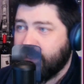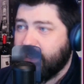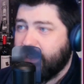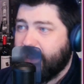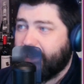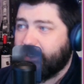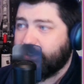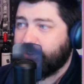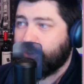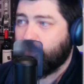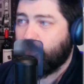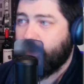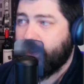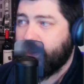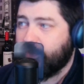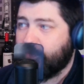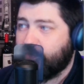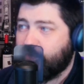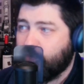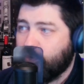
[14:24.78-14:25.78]
as she
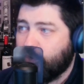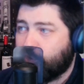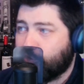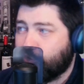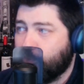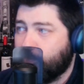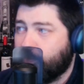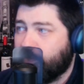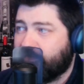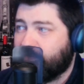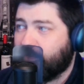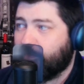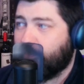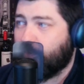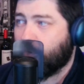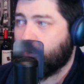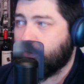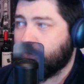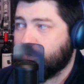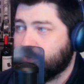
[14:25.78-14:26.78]
waded through a group of
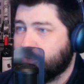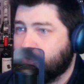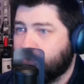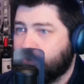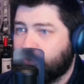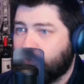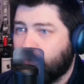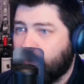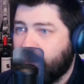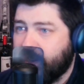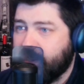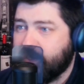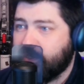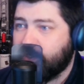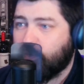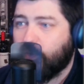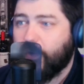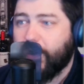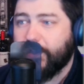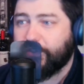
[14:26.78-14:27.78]
reporters who tried
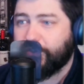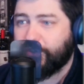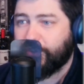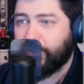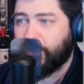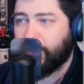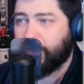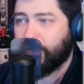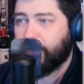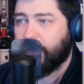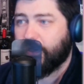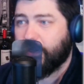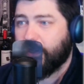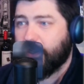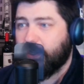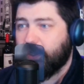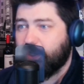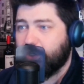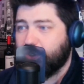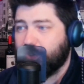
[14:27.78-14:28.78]
to question her.
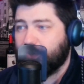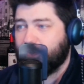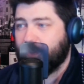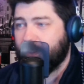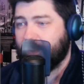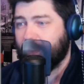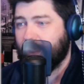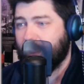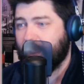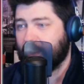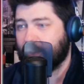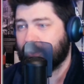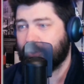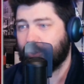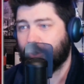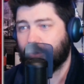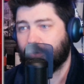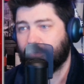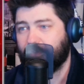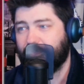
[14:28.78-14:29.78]
She then, like,
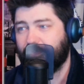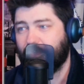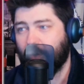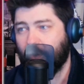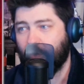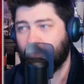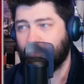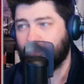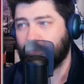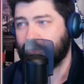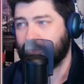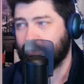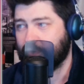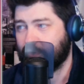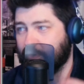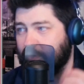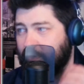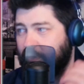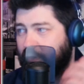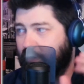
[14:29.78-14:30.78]
took her phone to
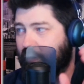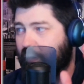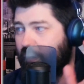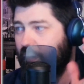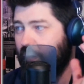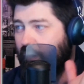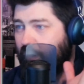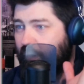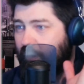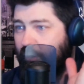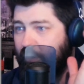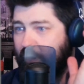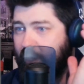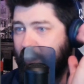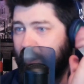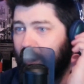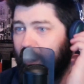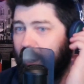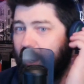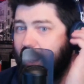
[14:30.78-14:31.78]
her
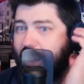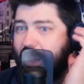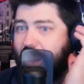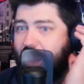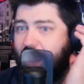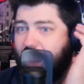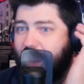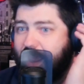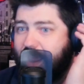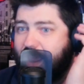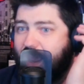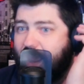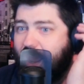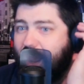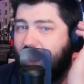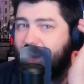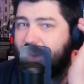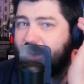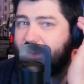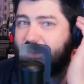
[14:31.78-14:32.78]
ear. Oh, I
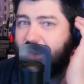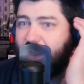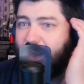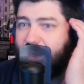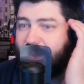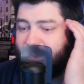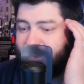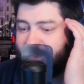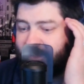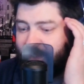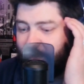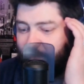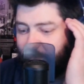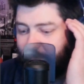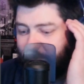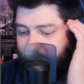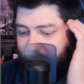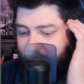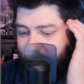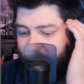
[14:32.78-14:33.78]
gotta talk to
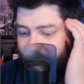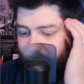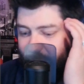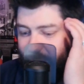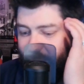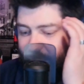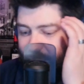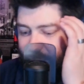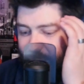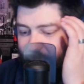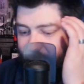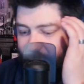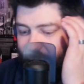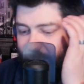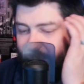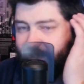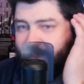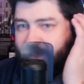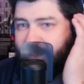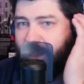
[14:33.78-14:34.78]
somebody. I
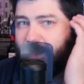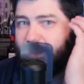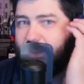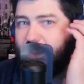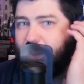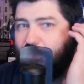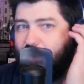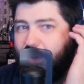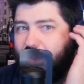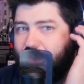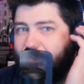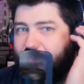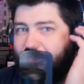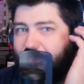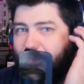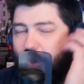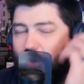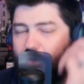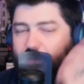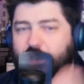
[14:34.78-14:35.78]
gotta talk to them on the
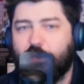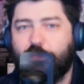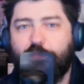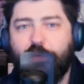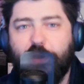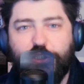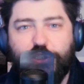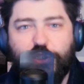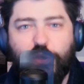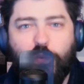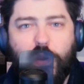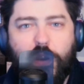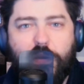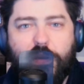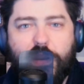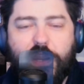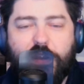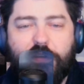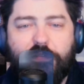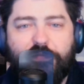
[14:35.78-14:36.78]
phone. Like, bitch, you're
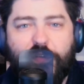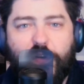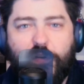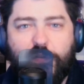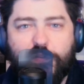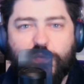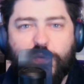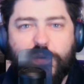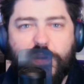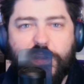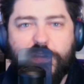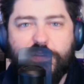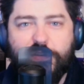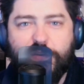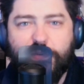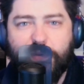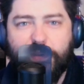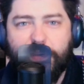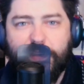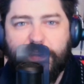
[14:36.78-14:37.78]
wearing earphones. What are you
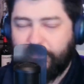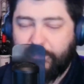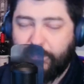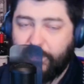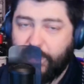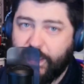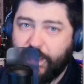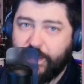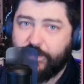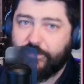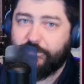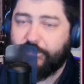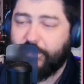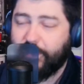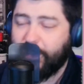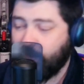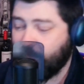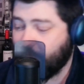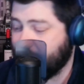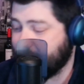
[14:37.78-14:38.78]
doing? Yeah,
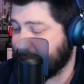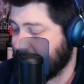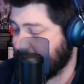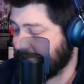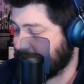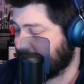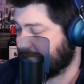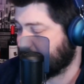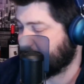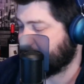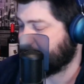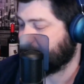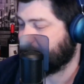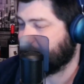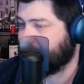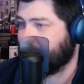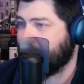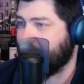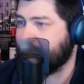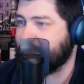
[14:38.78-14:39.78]
anyways, that's
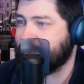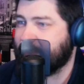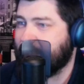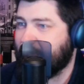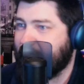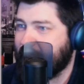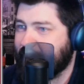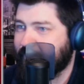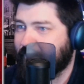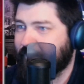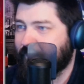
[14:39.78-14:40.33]
that.